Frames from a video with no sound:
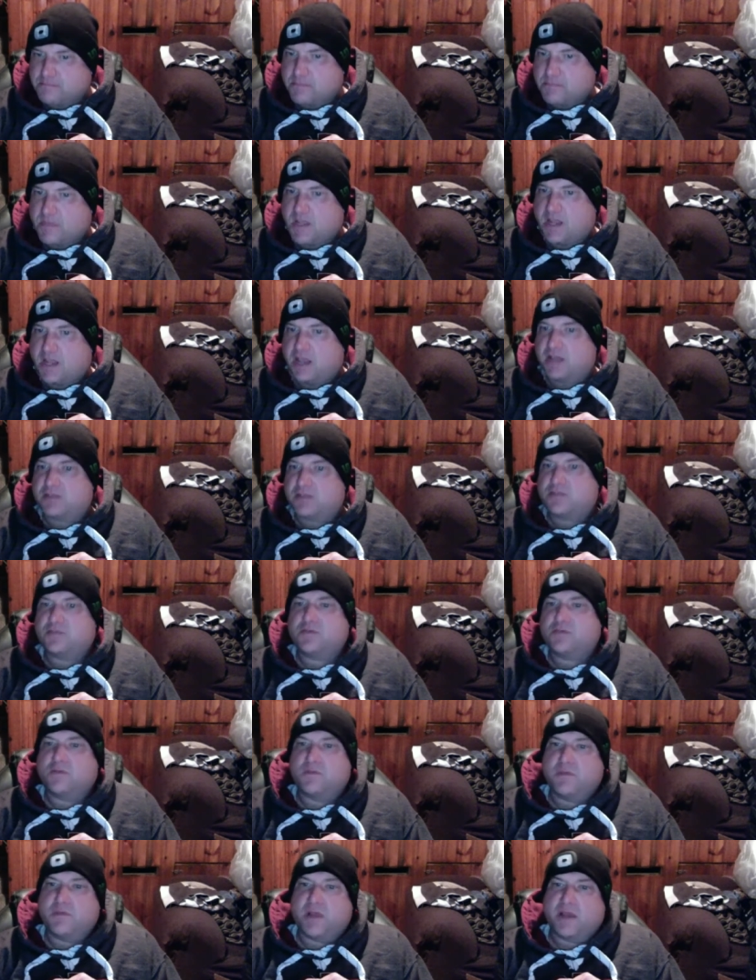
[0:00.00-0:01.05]
That's
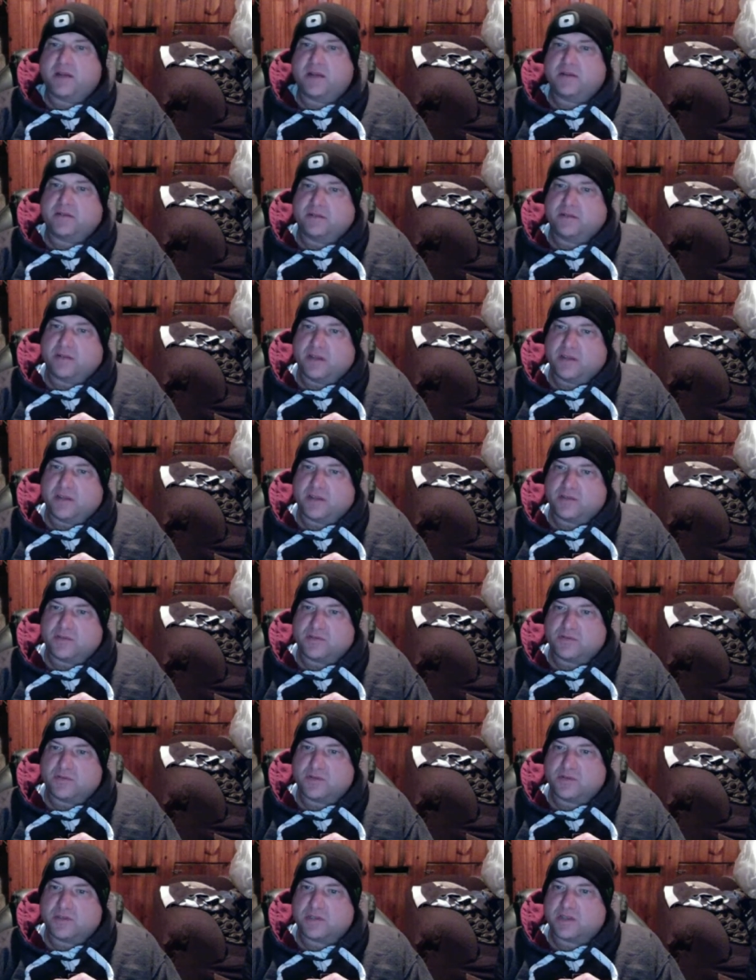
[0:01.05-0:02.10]
true, man. That's
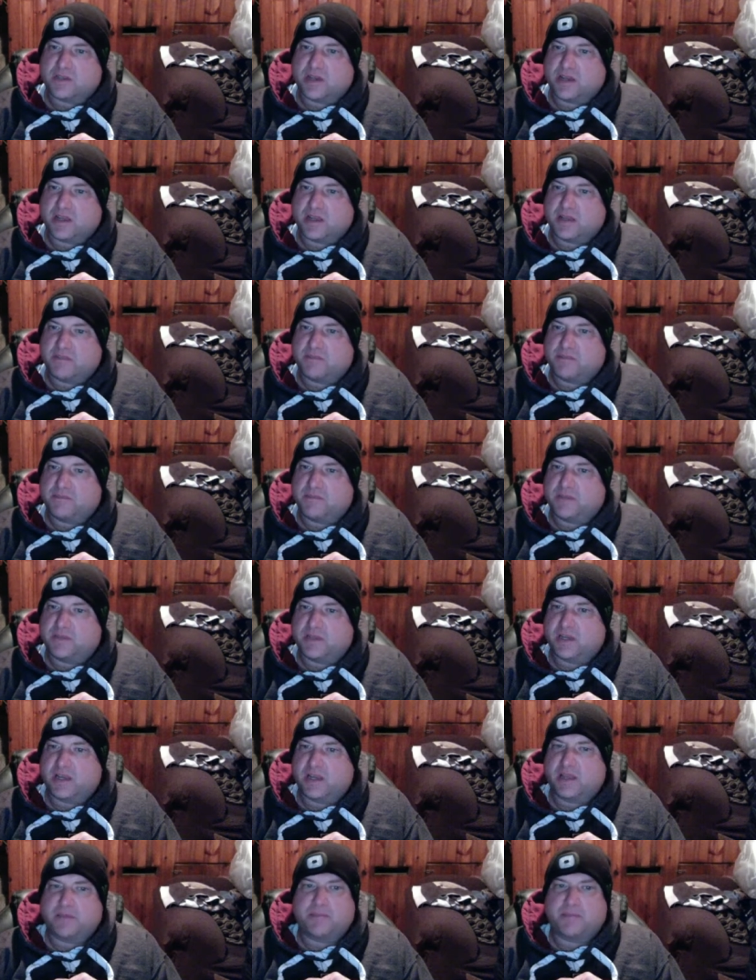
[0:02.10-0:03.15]
true. Just gotta
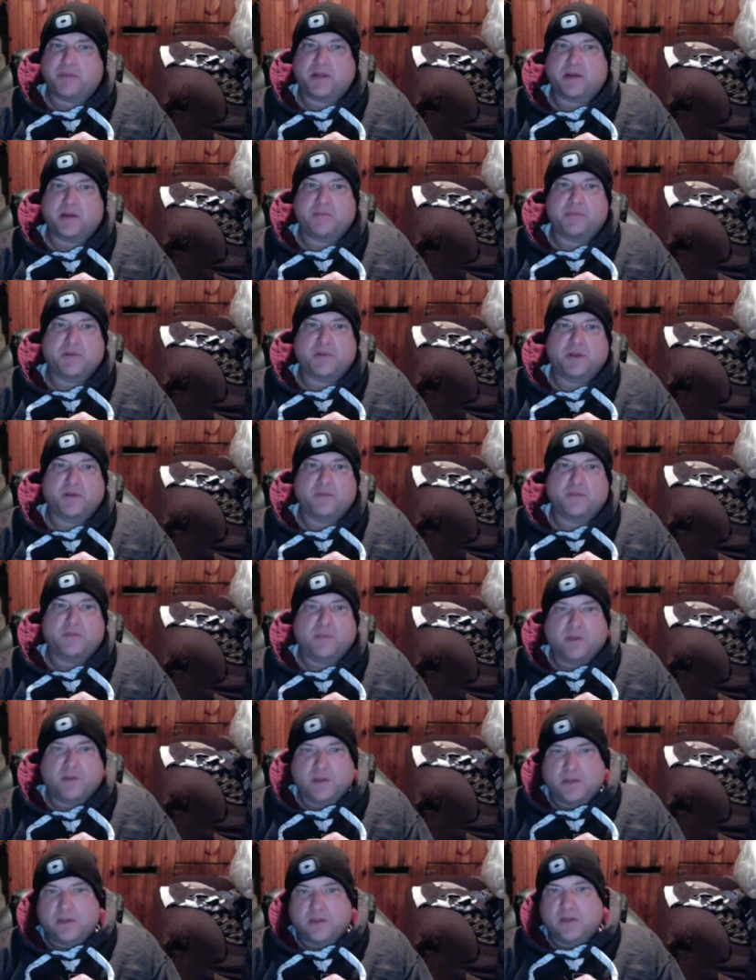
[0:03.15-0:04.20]
get better, Bill.
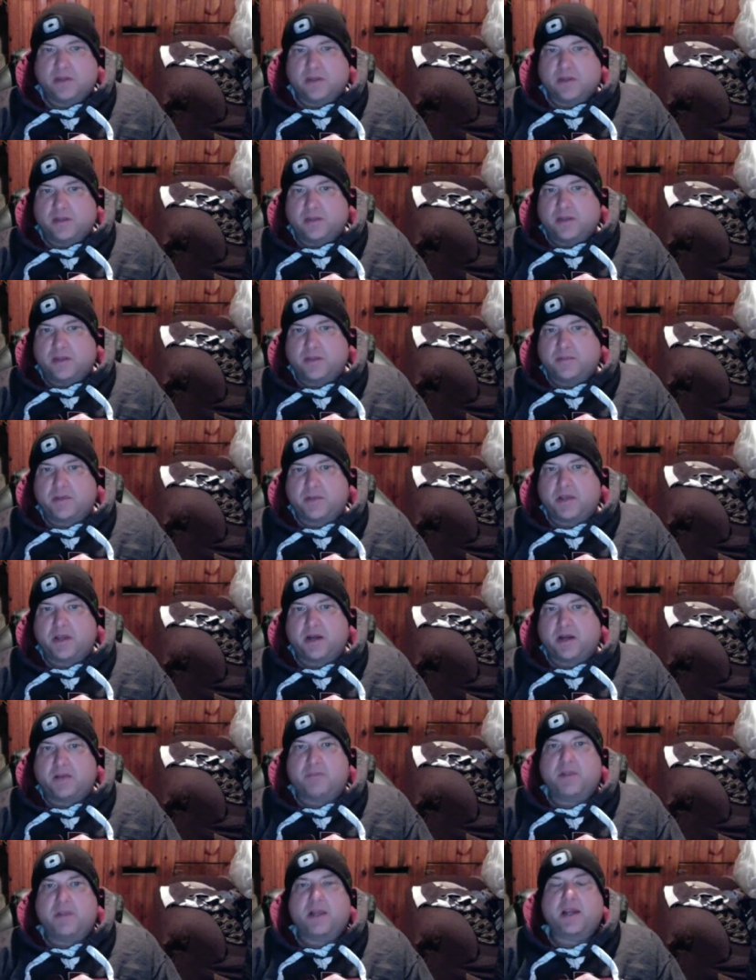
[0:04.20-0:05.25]
Keep your head
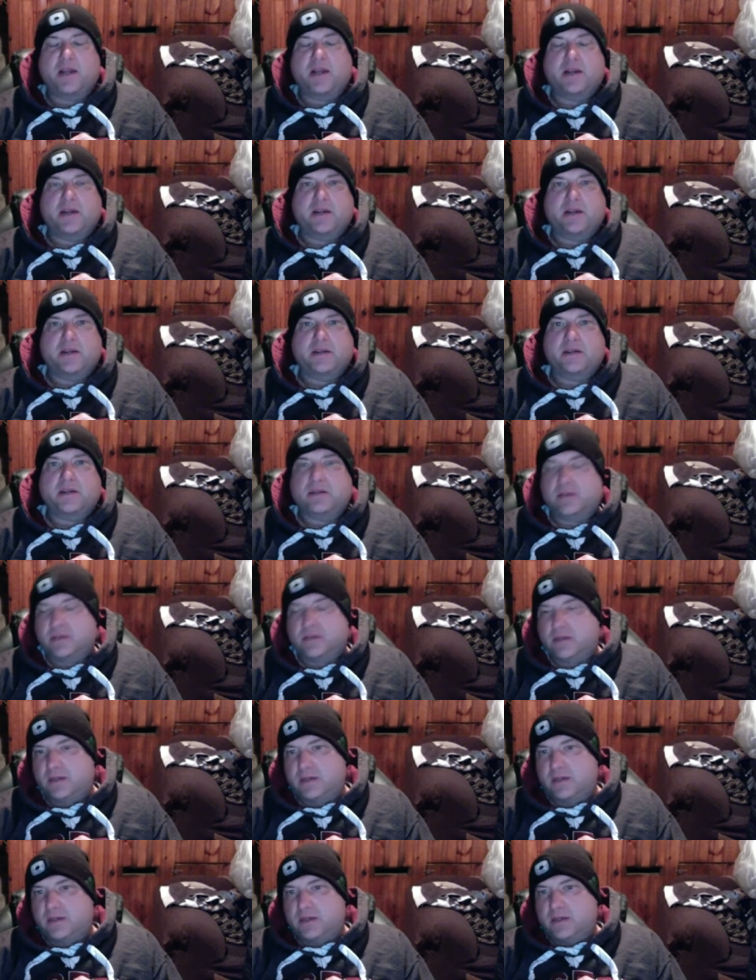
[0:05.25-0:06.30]
up, man, and
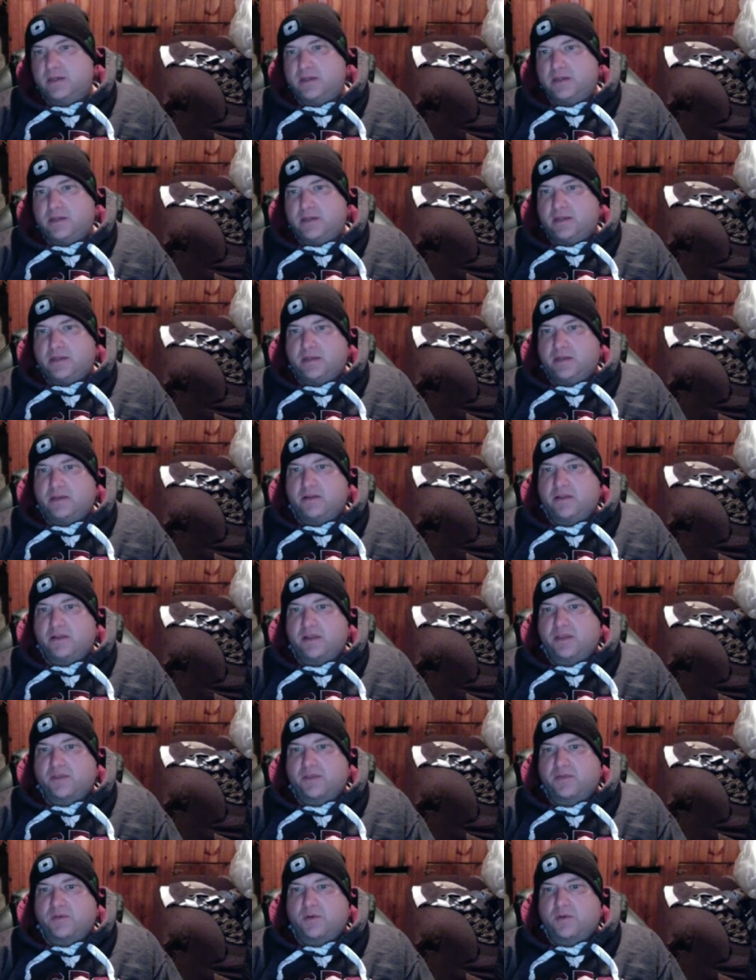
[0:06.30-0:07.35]
you get
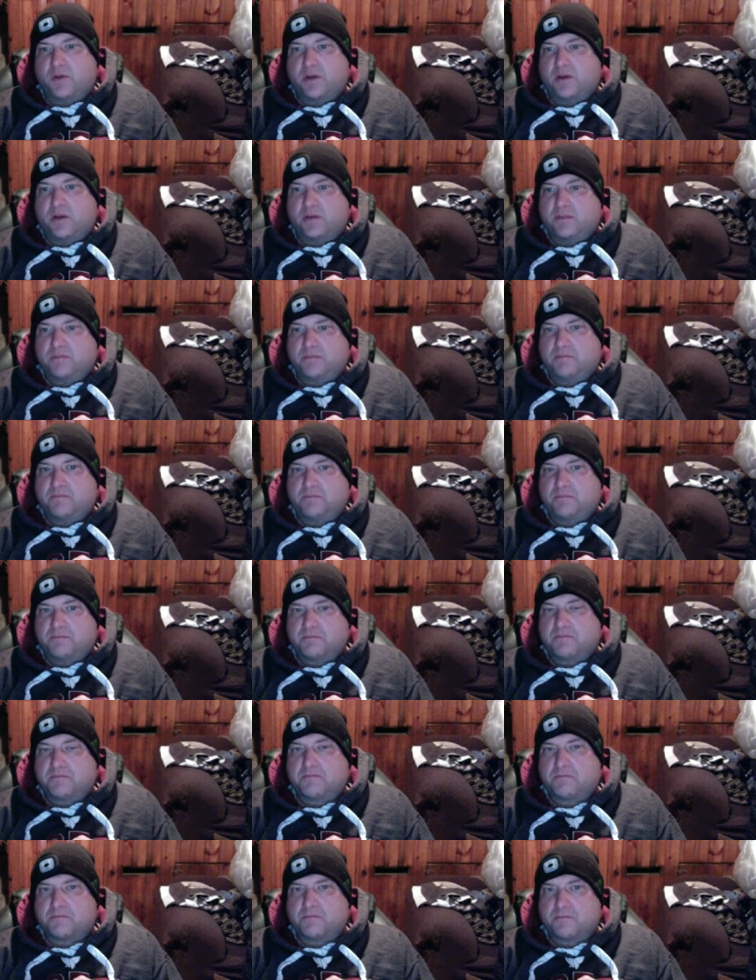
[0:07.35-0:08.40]
through it.
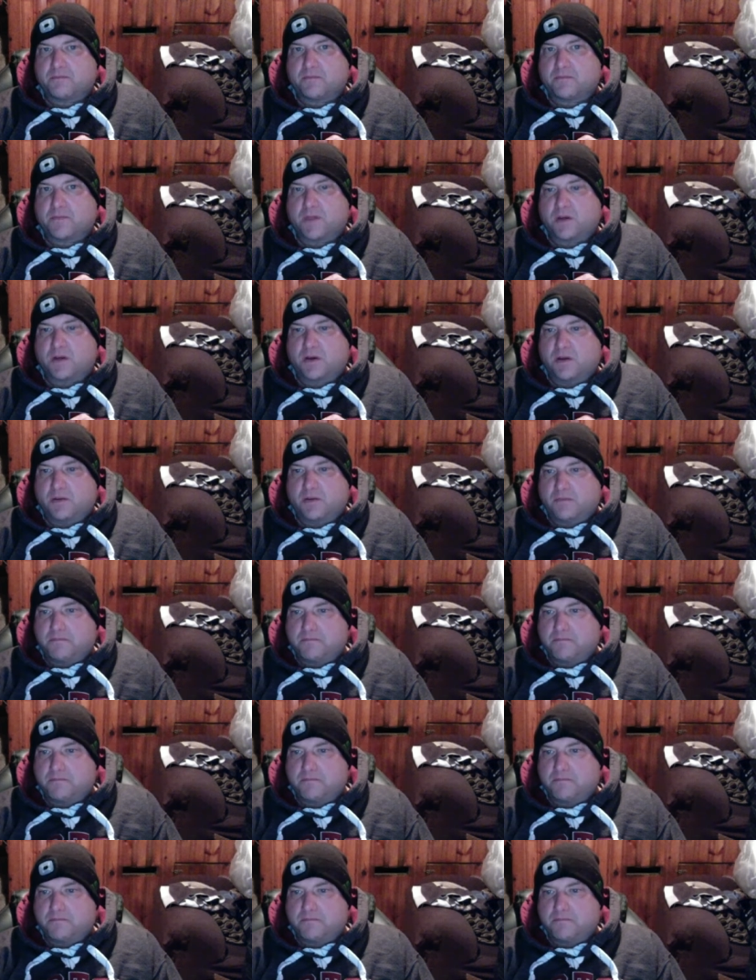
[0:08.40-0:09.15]
You know.